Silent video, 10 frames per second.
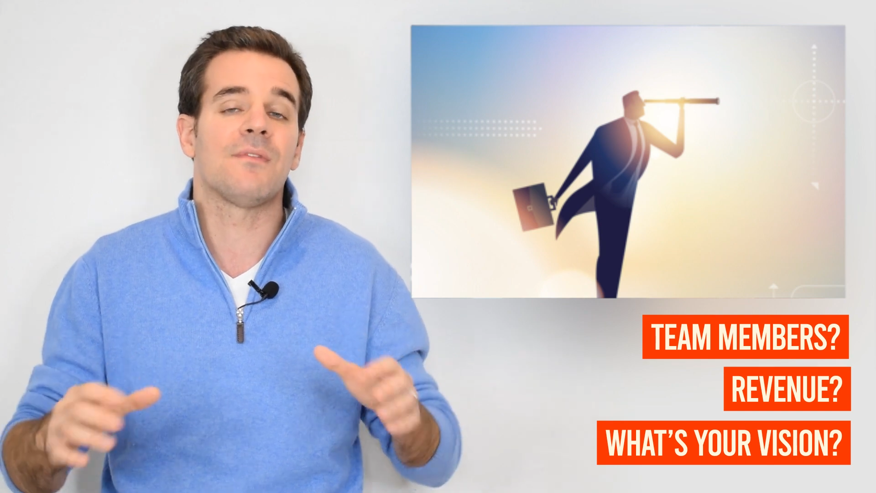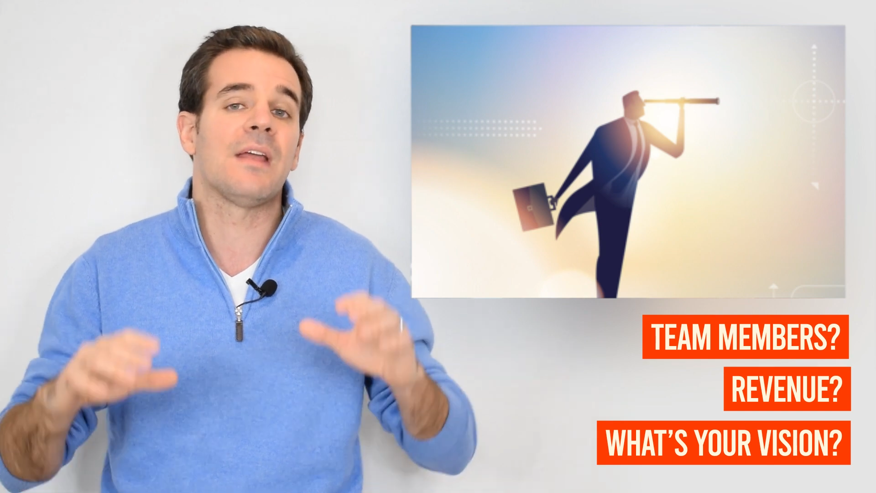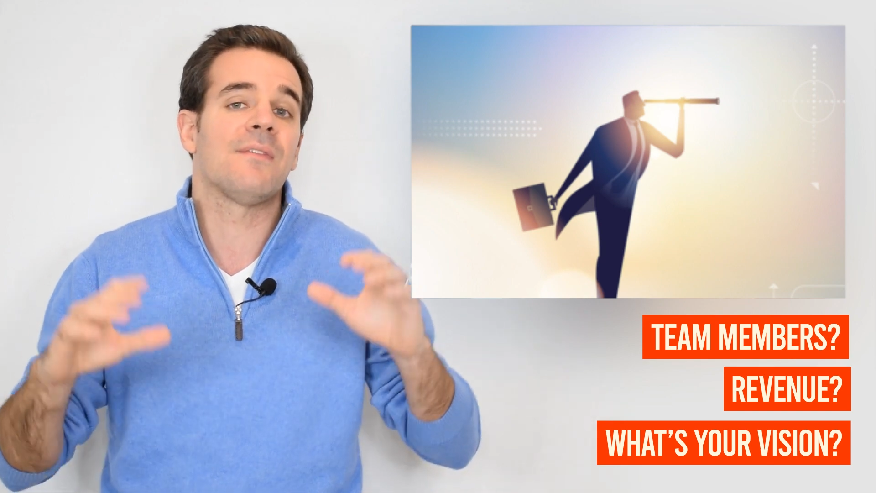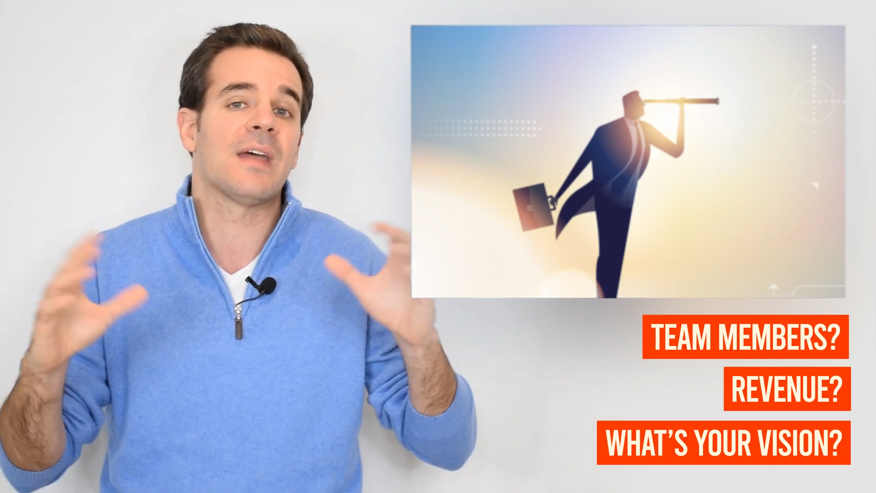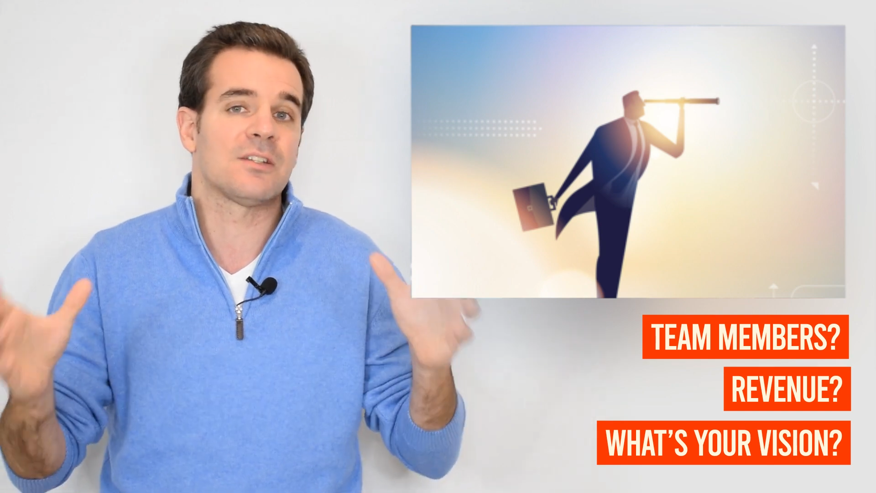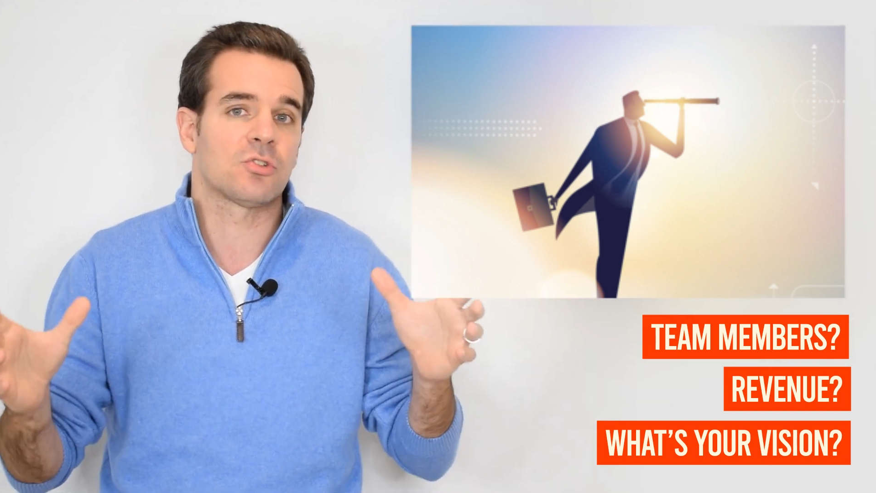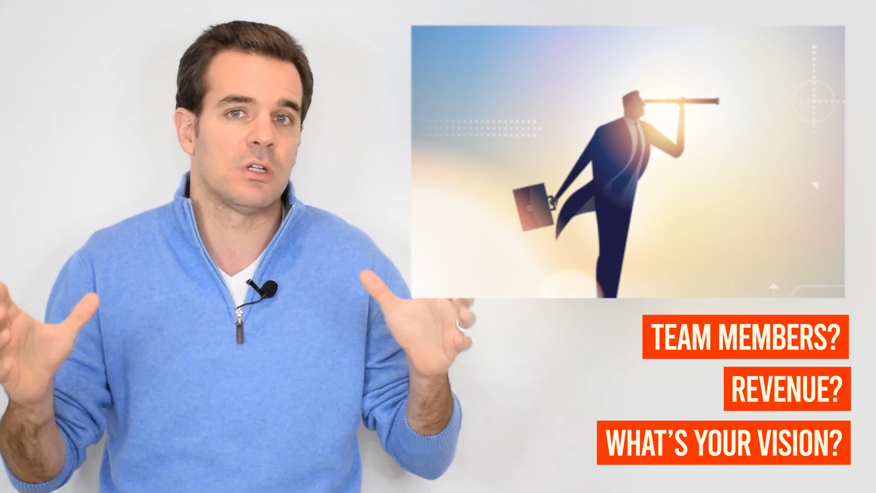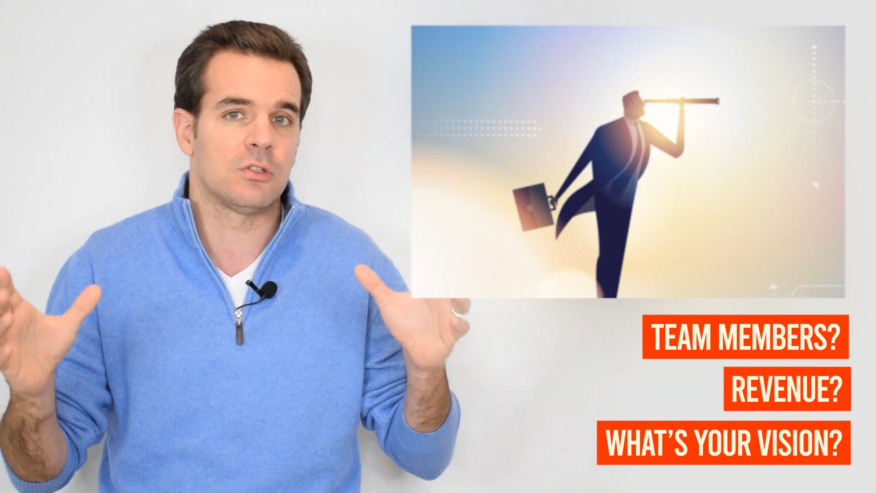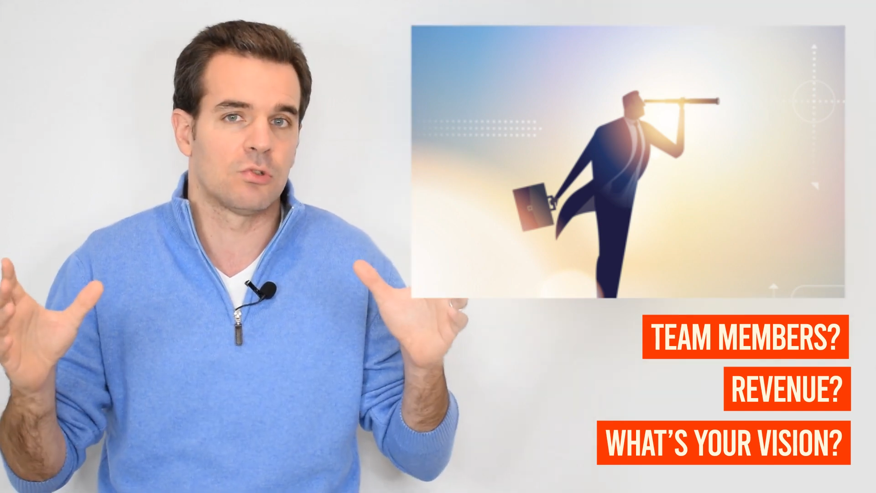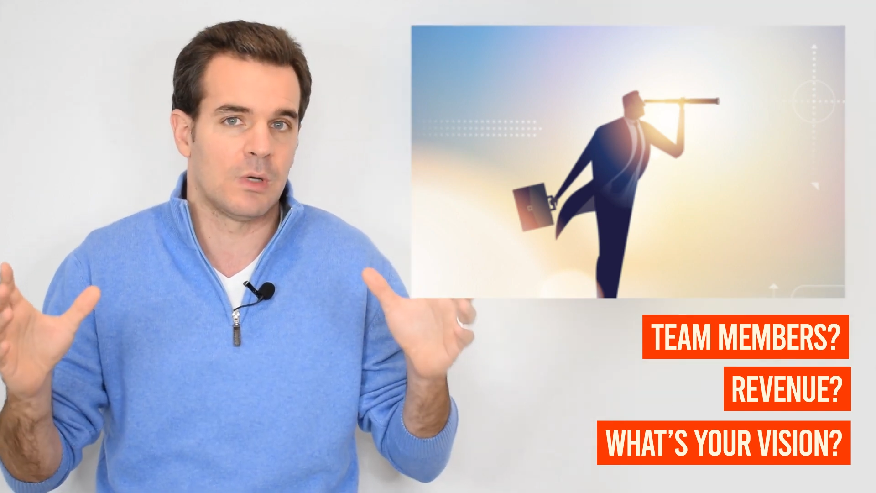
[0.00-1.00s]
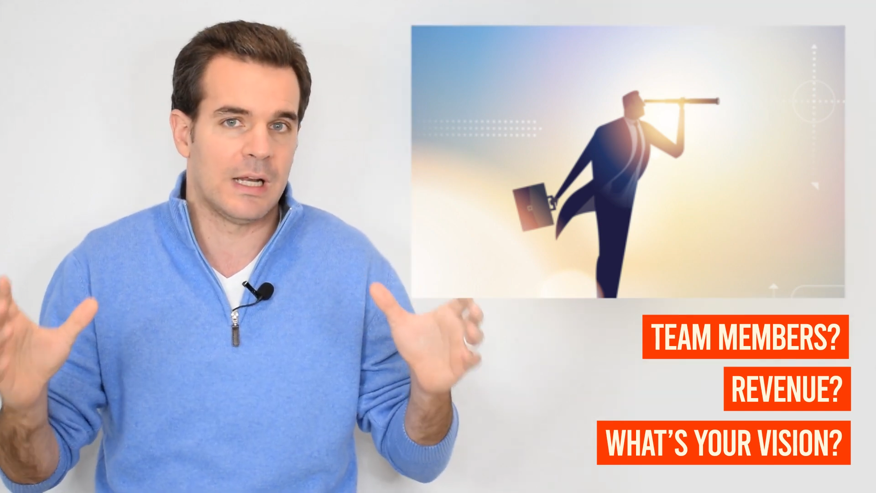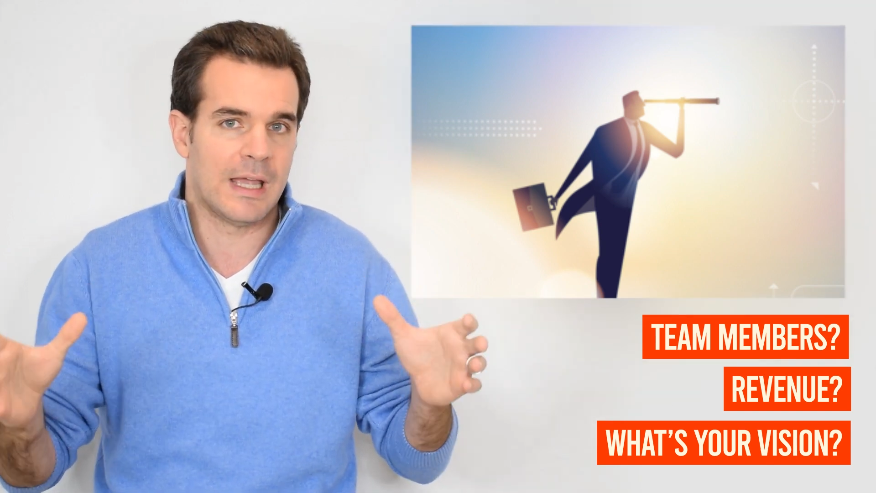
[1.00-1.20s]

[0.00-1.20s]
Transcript: then that's going to really